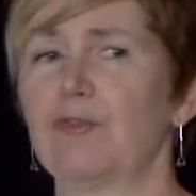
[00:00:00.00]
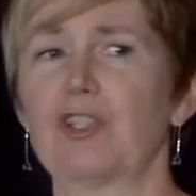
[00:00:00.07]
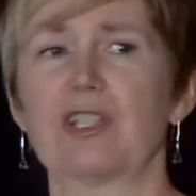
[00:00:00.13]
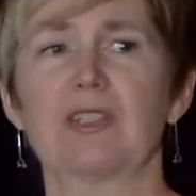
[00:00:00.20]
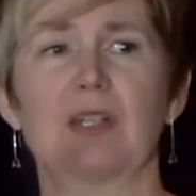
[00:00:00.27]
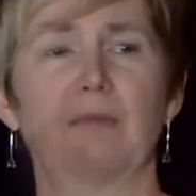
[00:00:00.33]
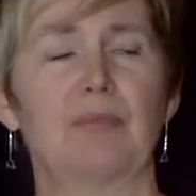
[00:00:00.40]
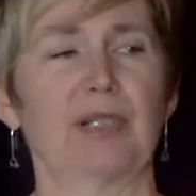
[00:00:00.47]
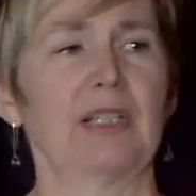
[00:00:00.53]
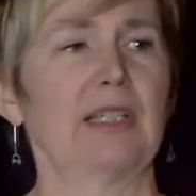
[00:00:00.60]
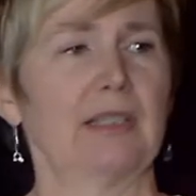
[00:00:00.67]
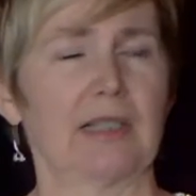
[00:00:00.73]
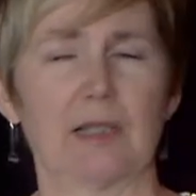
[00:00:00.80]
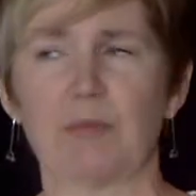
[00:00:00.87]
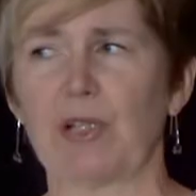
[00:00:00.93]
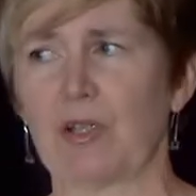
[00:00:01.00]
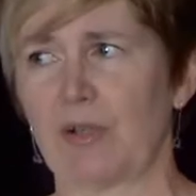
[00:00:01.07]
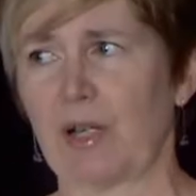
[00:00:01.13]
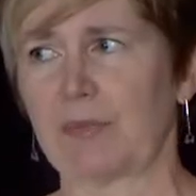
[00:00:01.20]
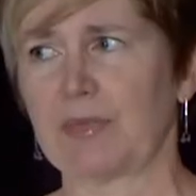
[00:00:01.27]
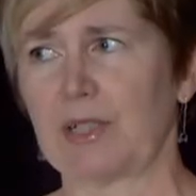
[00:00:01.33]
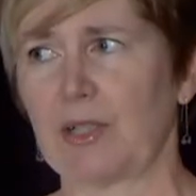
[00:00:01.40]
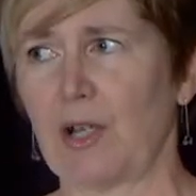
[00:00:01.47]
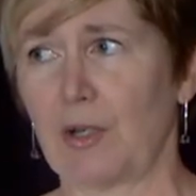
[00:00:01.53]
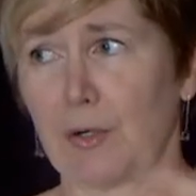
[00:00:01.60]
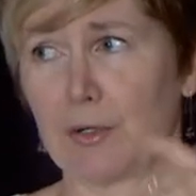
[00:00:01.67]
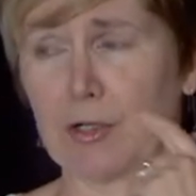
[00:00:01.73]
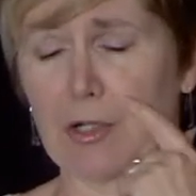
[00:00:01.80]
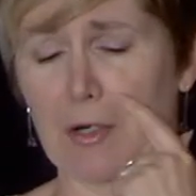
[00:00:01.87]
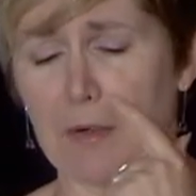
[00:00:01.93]
just completely blown up the
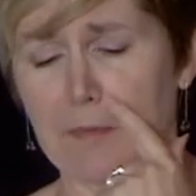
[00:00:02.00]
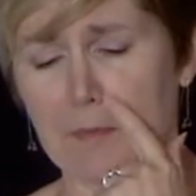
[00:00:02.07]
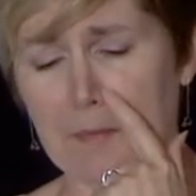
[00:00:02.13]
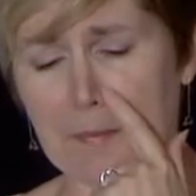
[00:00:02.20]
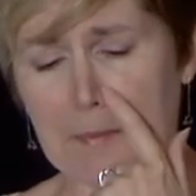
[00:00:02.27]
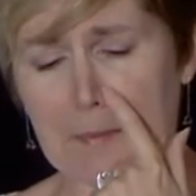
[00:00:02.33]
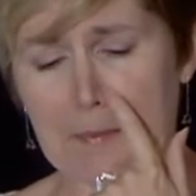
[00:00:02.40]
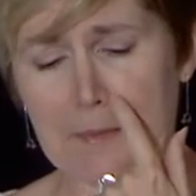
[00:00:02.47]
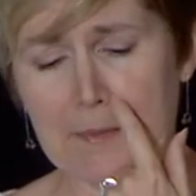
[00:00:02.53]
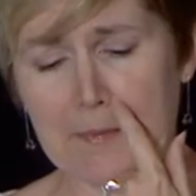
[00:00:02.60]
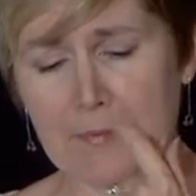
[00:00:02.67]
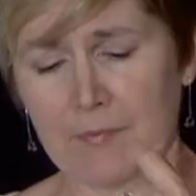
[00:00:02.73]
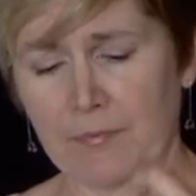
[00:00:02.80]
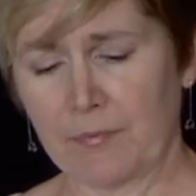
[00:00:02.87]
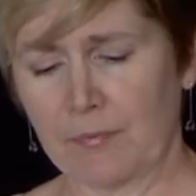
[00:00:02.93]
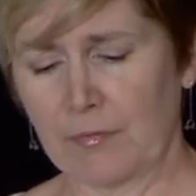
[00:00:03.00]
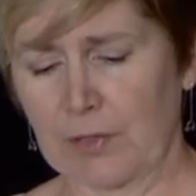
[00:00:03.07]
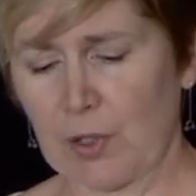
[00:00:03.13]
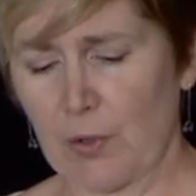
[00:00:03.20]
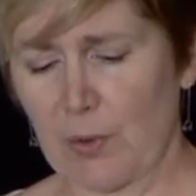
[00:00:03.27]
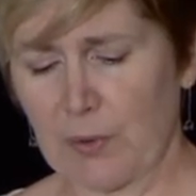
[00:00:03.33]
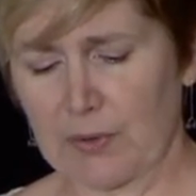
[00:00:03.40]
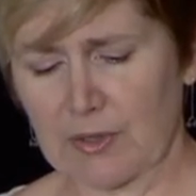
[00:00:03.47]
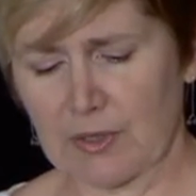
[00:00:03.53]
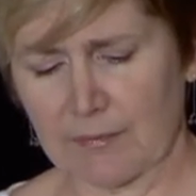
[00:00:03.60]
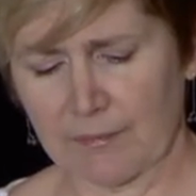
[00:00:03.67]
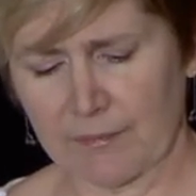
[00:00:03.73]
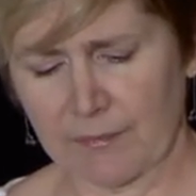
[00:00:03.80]
longer term goals.